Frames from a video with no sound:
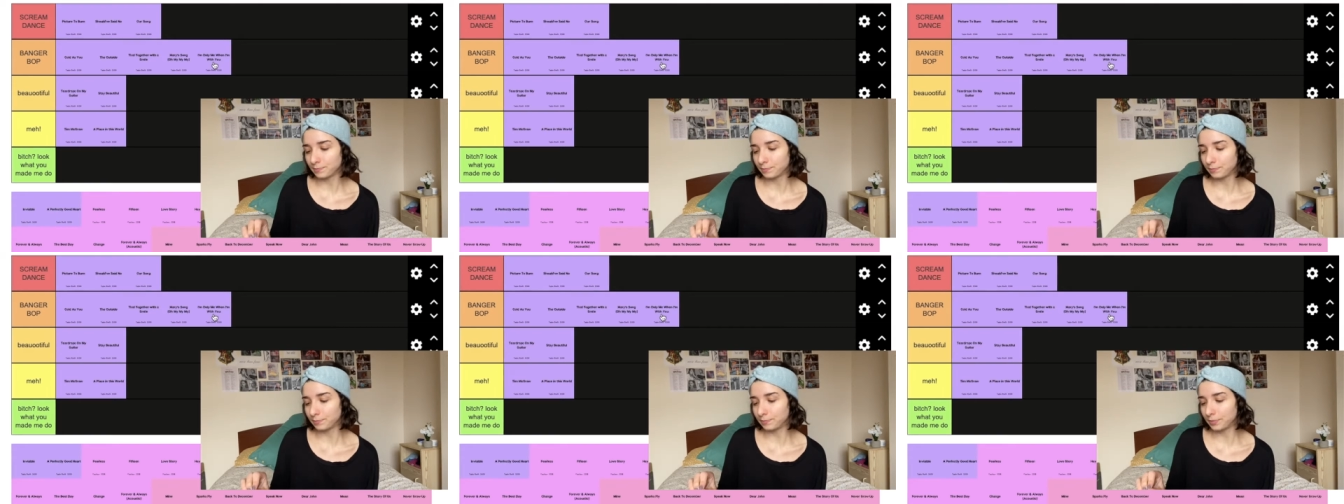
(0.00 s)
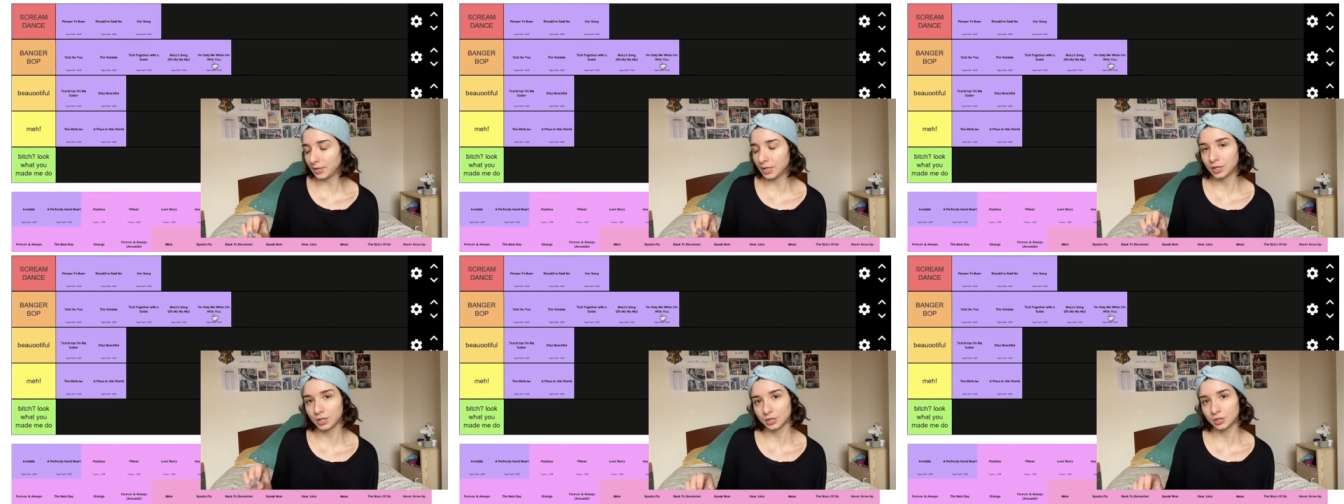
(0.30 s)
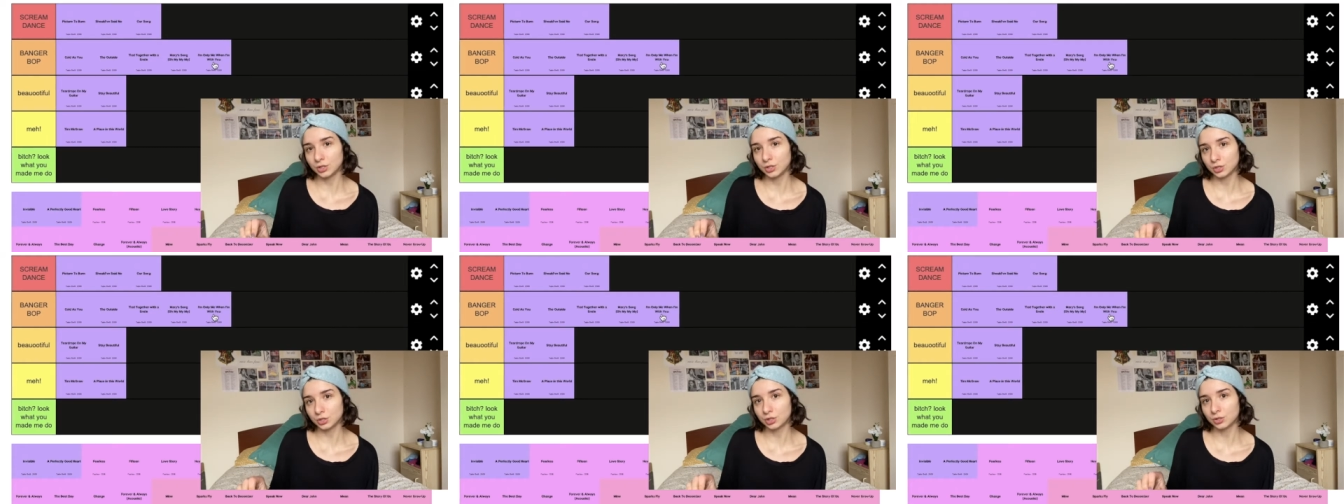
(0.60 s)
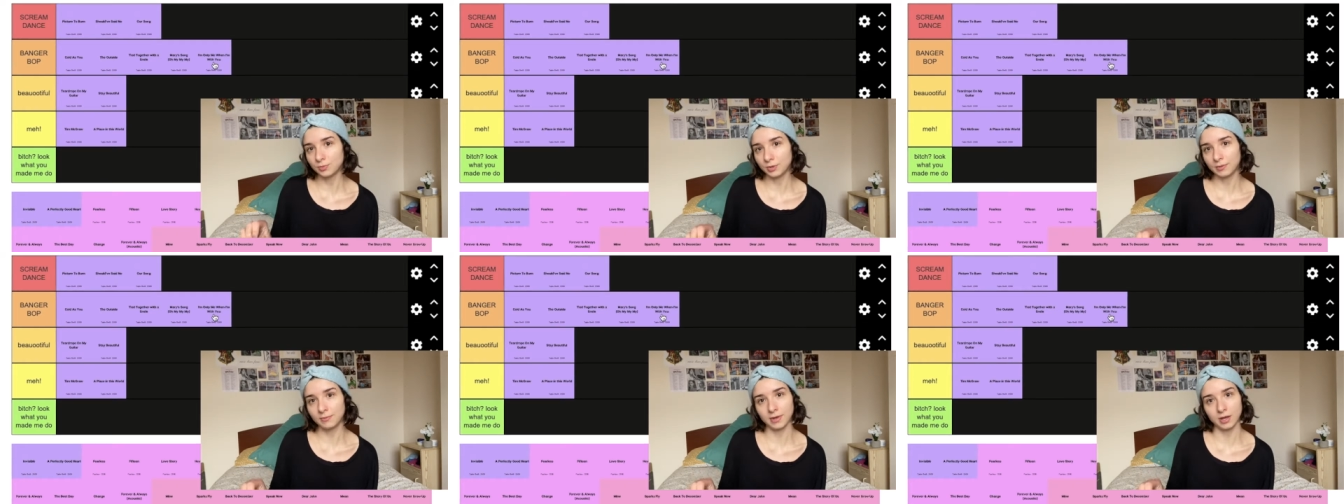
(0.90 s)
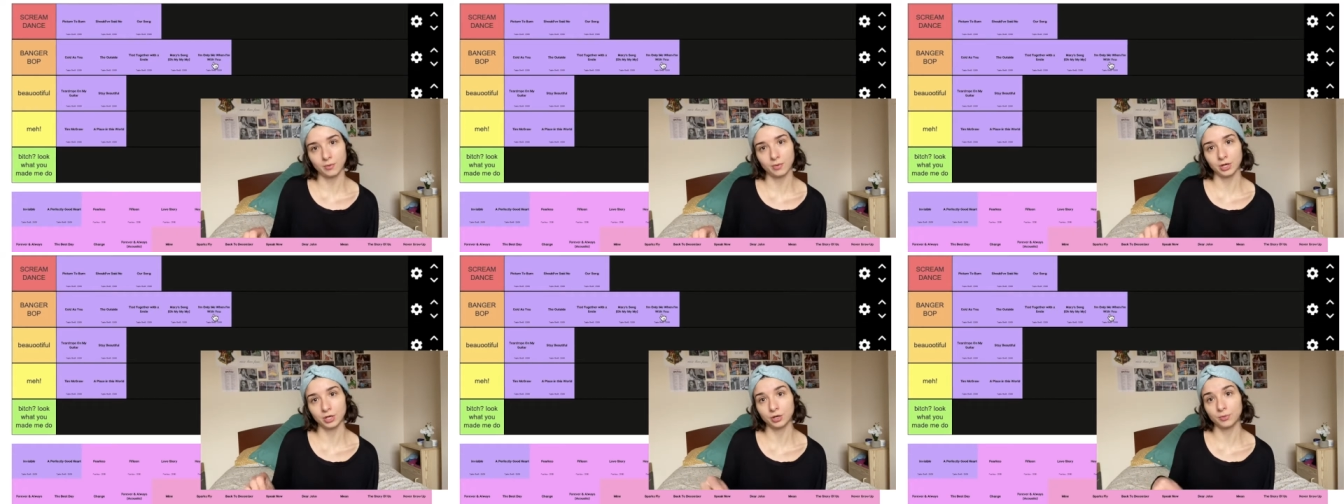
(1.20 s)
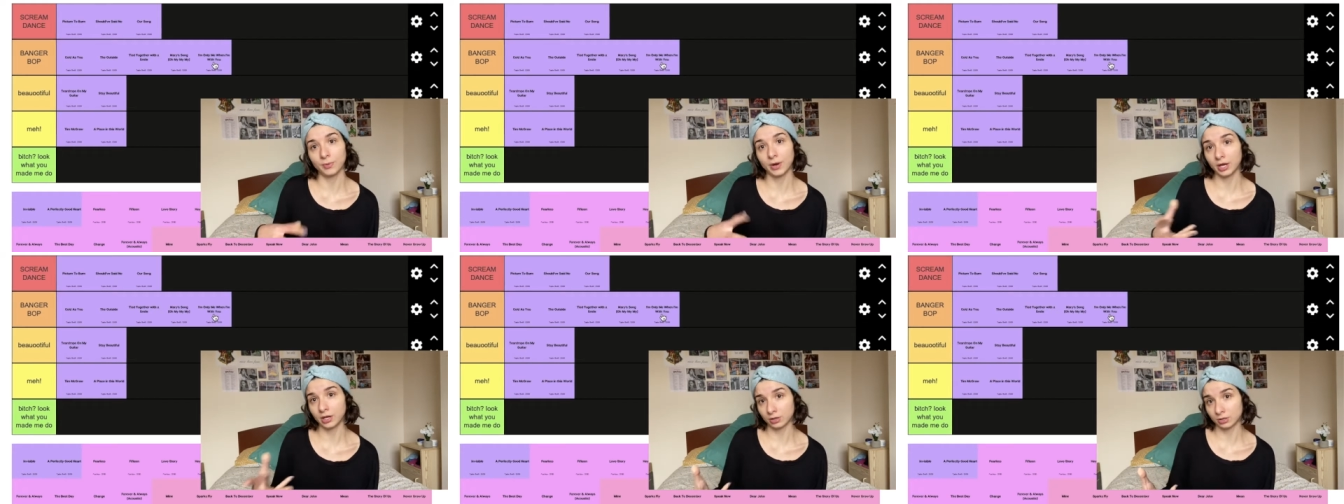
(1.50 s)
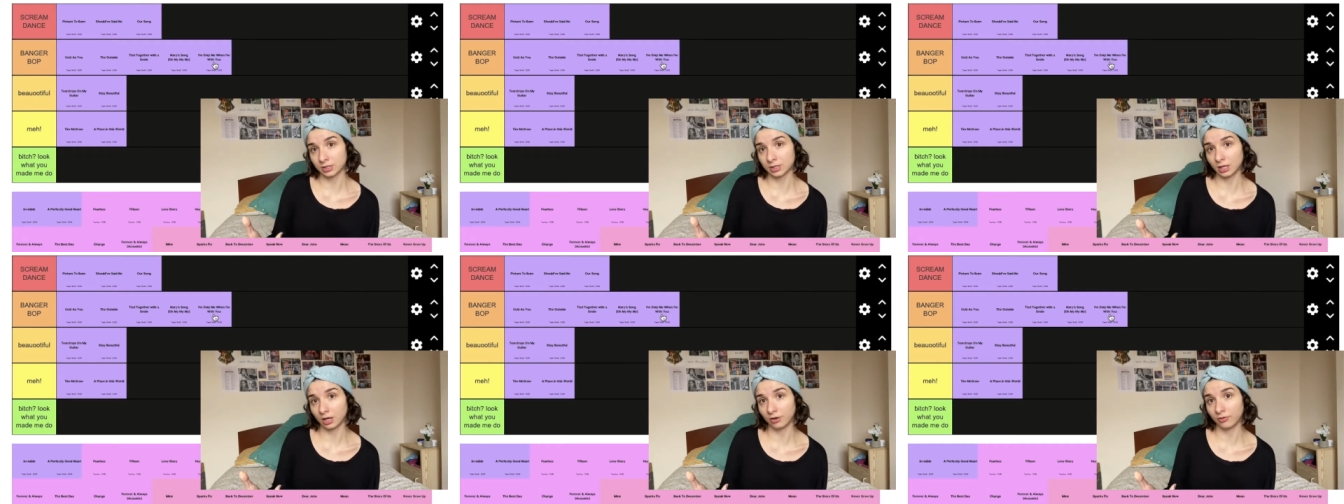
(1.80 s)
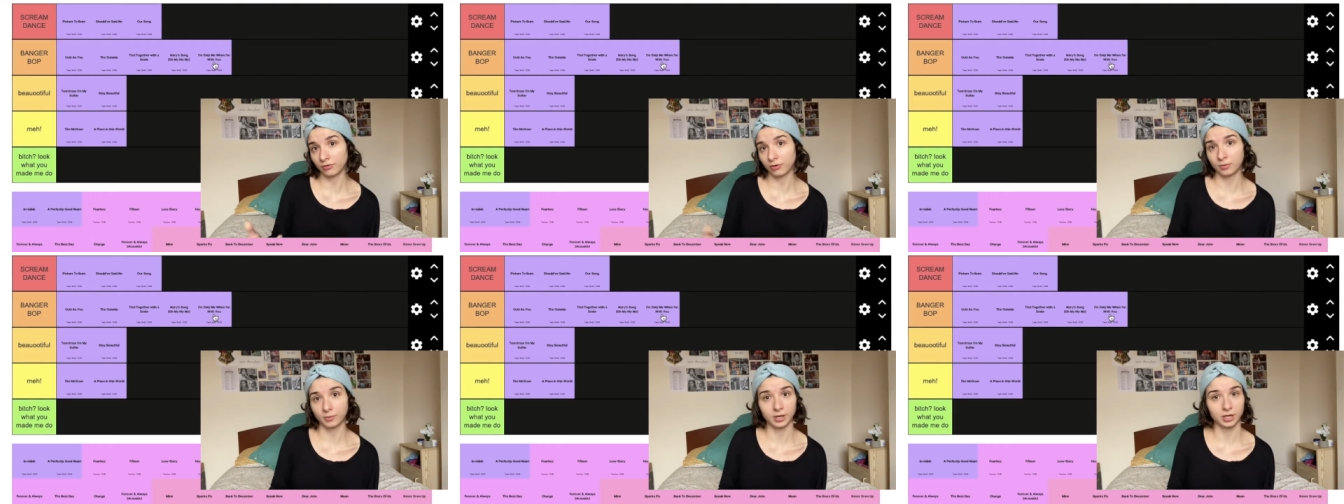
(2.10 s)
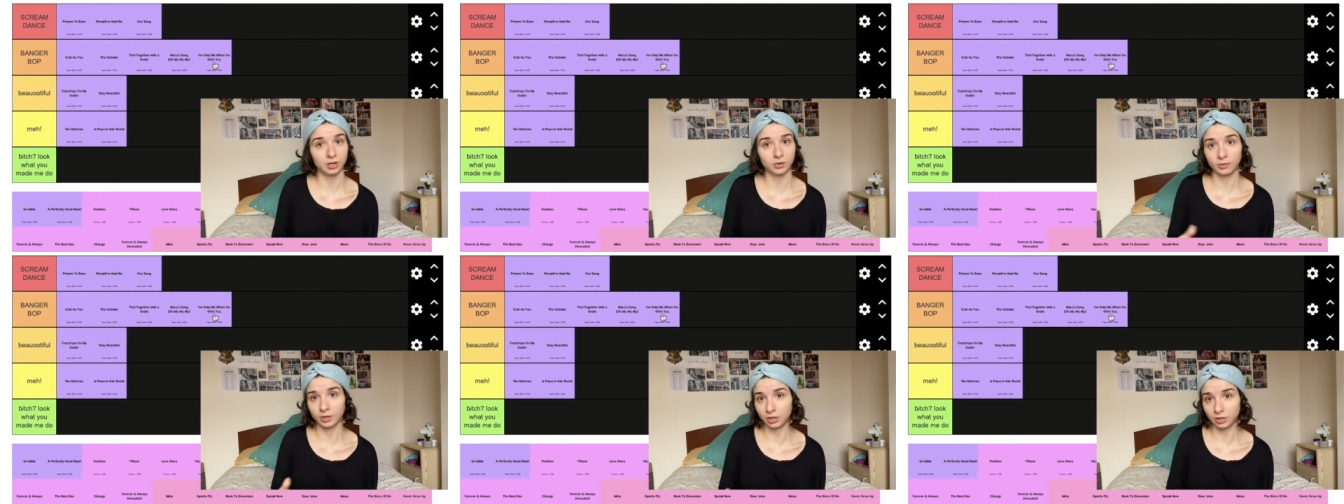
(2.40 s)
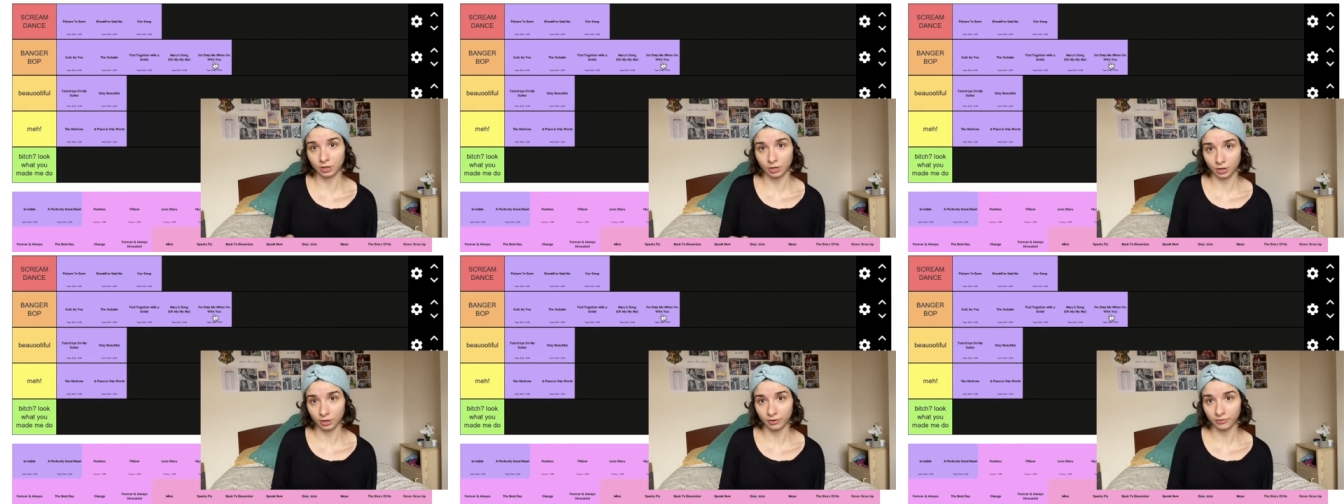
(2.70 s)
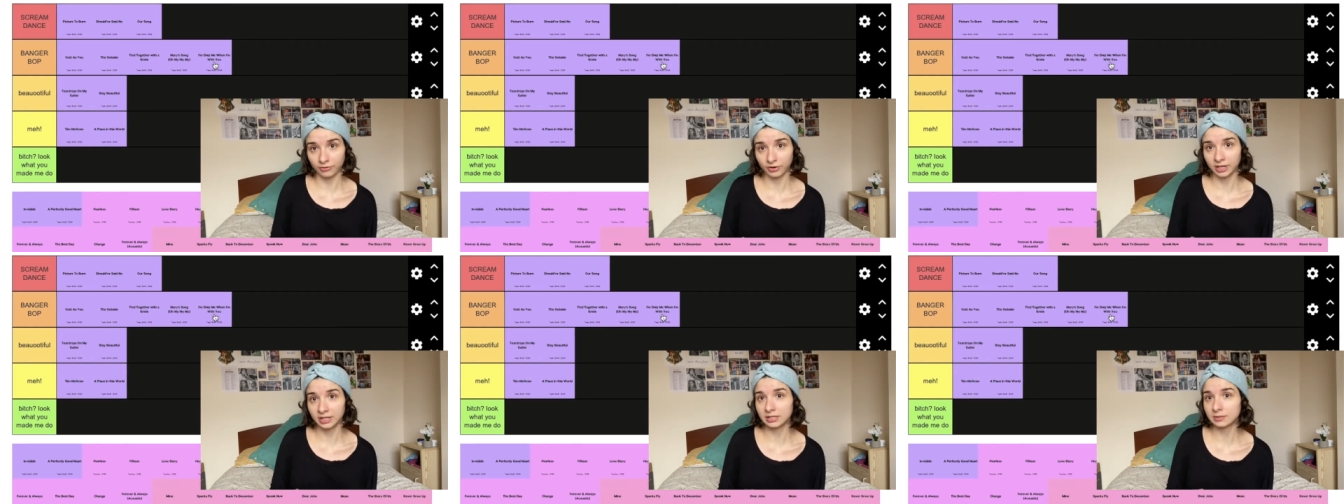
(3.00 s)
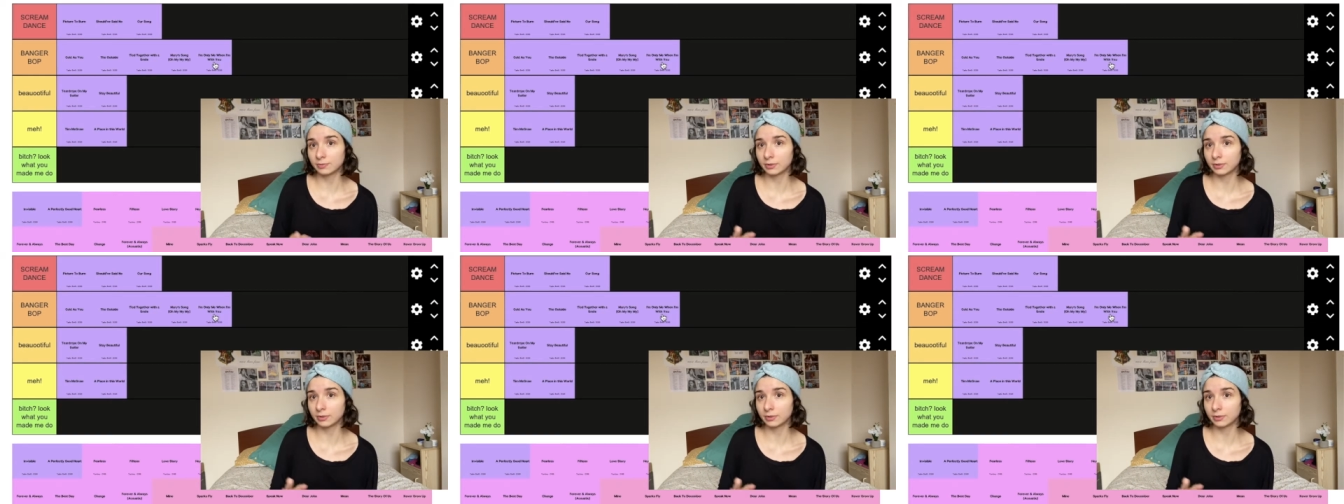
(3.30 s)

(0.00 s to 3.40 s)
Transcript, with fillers: because you should be me when you're by yourself or when you're with your girlfriends,